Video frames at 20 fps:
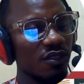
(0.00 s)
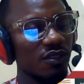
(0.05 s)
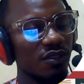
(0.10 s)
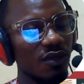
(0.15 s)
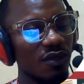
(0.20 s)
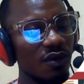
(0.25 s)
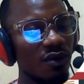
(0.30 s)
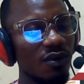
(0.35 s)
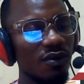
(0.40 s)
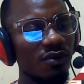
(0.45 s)

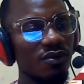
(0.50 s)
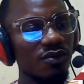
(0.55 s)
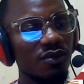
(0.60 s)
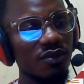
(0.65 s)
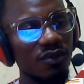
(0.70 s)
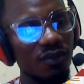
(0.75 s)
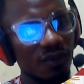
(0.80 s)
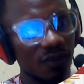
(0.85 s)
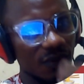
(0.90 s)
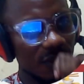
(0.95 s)
So
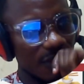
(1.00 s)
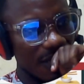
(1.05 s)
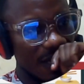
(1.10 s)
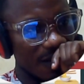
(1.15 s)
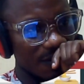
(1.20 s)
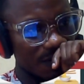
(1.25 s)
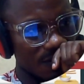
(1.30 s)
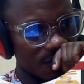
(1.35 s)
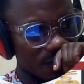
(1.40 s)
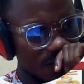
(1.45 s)

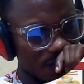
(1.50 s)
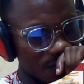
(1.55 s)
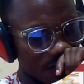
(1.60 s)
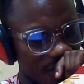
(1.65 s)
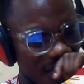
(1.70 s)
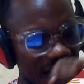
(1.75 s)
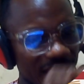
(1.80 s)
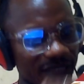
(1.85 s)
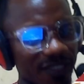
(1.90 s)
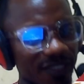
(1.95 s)
now to do
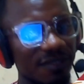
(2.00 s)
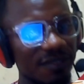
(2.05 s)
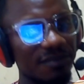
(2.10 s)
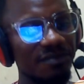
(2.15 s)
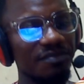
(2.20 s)
that,